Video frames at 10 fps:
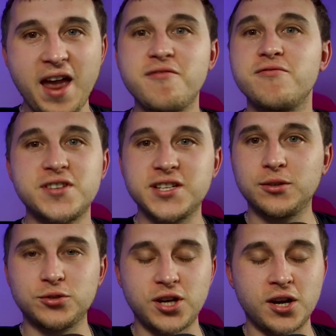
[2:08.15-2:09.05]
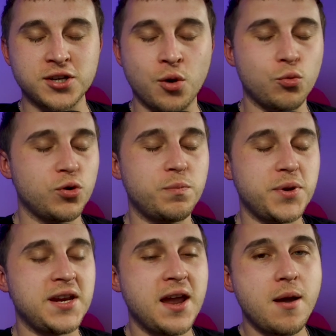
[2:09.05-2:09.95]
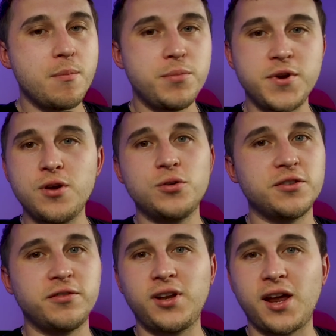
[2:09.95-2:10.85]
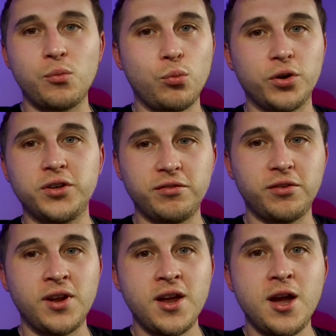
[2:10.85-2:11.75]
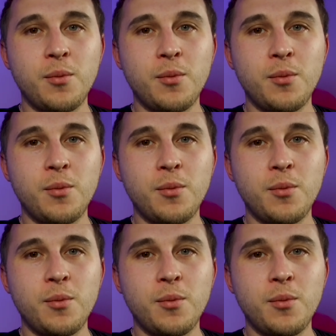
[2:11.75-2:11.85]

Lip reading: every single charger would be beautiful and wonderful,